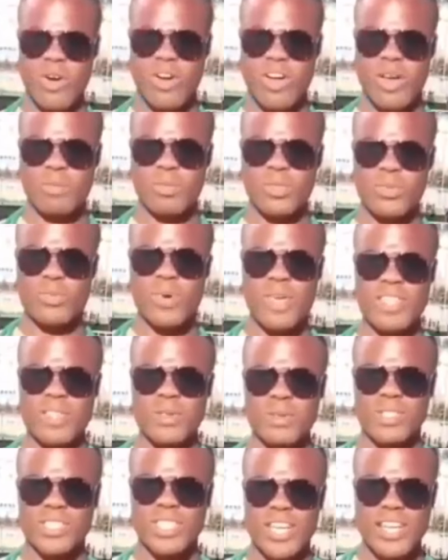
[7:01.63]
welcome to
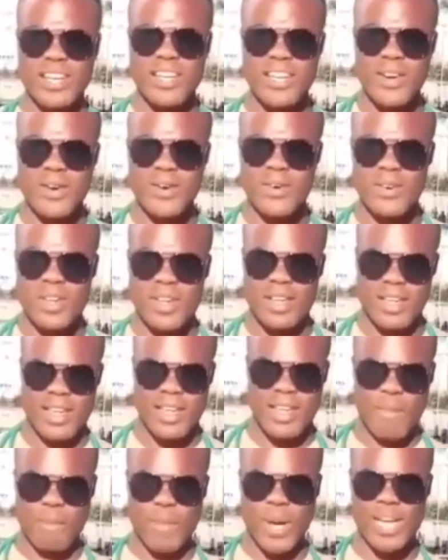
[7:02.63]
Mathieu's channel.
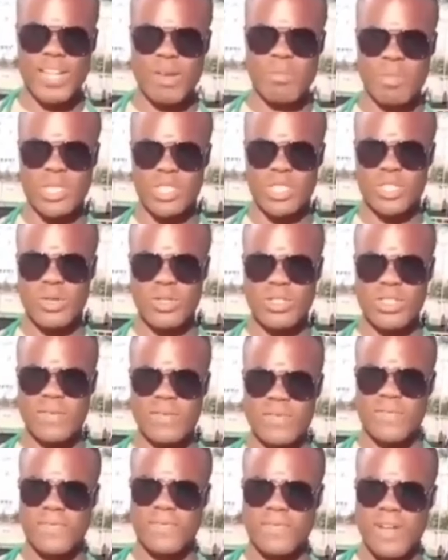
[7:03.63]
My name is
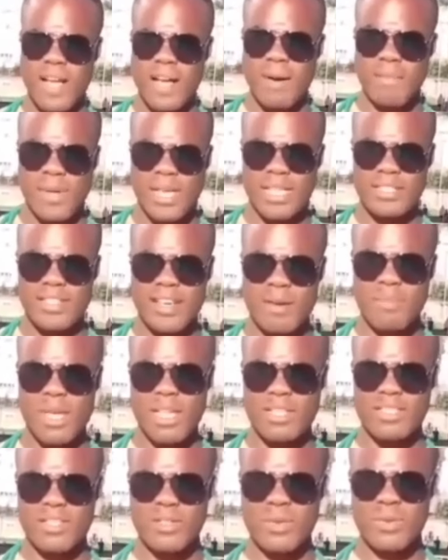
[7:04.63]
Joseph. I'm a
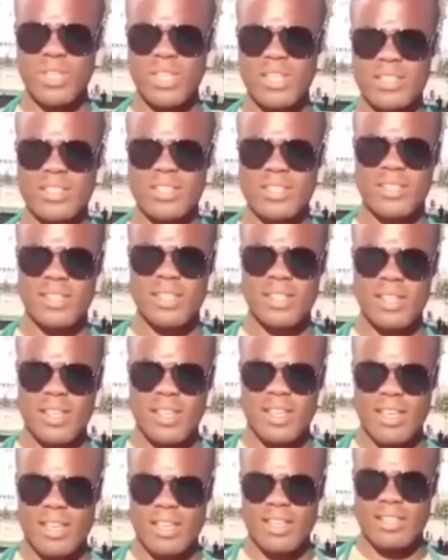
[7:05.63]
Zambian student
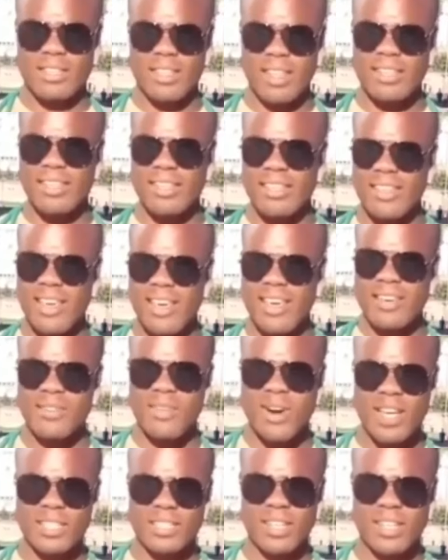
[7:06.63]
studying here in
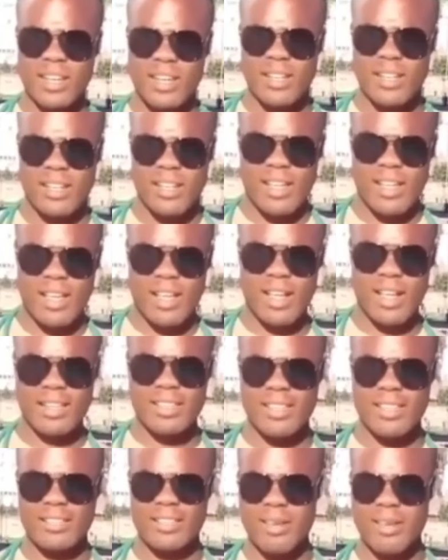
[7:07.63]
Russia
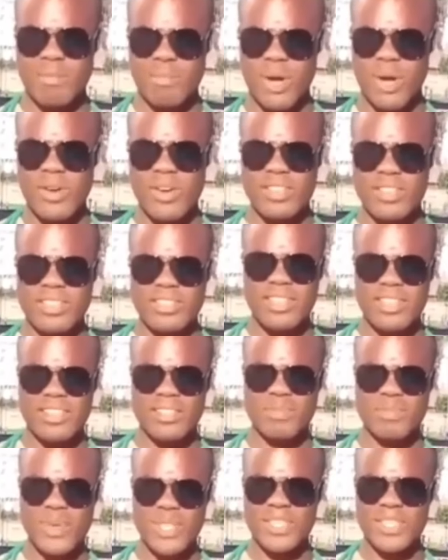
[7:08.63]
at the Siberian
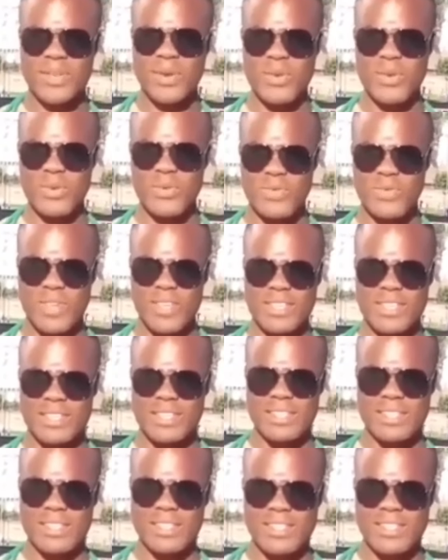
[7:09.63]
State Medical
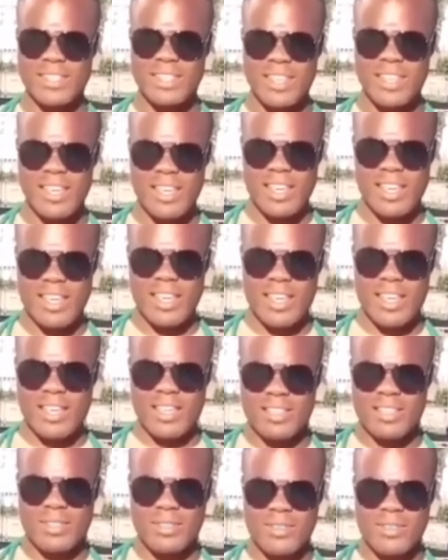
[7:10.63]
University.
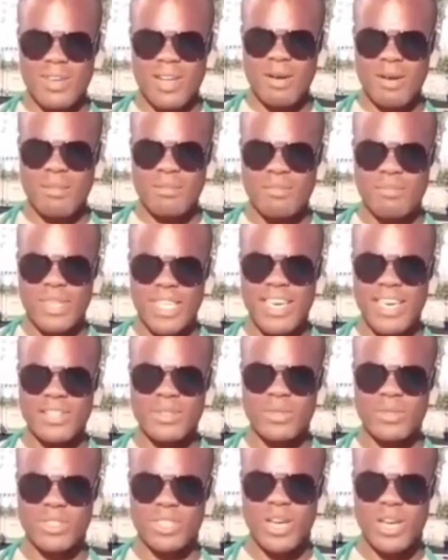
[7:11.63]
So I'm here
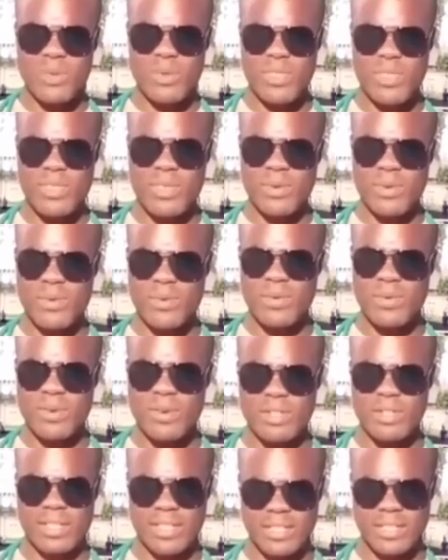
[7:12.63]
to share with you,
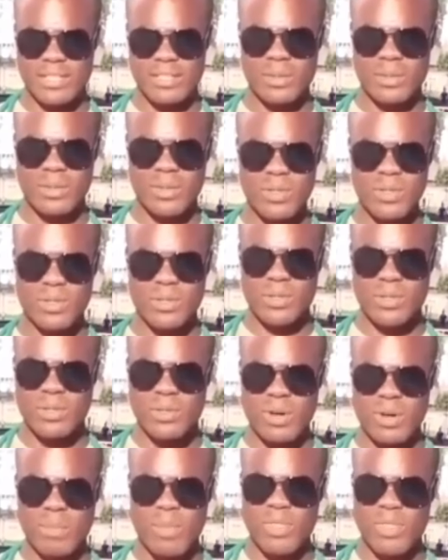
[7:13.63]
to talk to
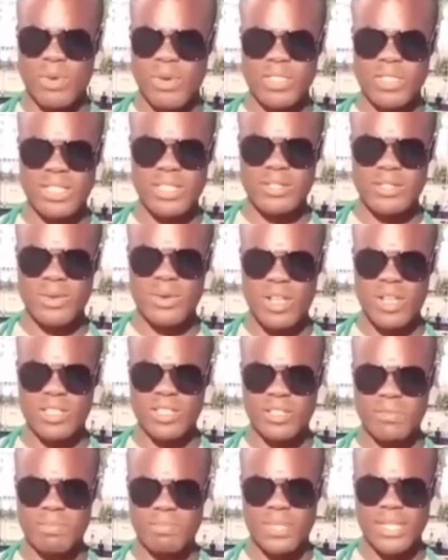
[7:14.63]
you about the Russian
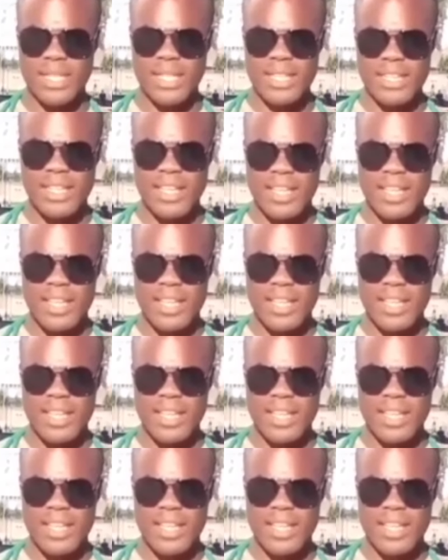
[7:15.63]
scholarship